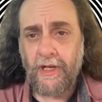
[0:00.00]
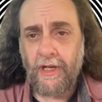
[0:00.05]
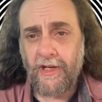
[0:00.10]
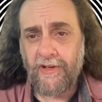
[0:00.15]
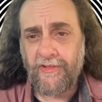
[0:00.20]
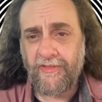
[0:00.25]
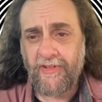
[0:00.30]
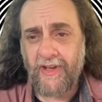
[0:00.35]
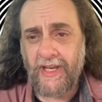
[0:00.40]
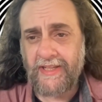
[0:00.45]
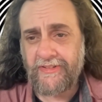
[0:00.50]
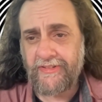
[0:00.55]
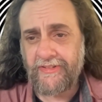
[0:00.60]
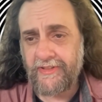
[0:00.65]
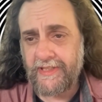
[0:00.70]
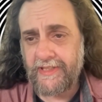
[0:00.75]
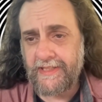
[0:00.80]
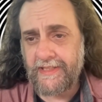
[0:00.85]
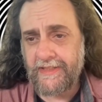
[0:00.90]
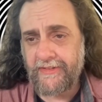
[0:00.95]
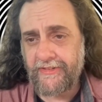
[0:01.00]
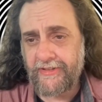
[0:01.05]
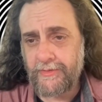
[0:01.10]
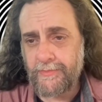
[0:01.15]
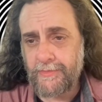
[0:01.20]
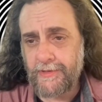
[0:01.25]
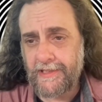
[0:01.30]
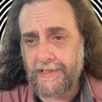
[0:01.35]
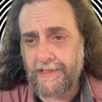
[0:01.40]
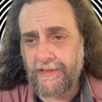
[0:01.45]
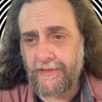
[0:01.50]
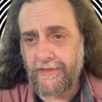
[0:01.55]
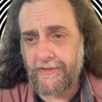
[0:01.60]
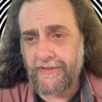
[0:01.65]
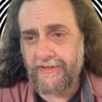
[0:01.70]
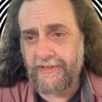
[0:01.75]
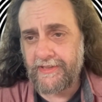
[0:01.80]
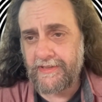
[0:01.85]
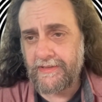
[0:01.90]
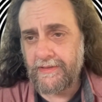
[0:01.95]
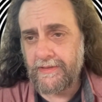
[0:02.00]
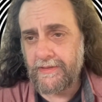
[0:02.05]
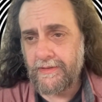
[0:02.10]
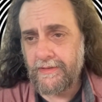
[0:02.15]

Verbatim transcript: a fascinating similarity.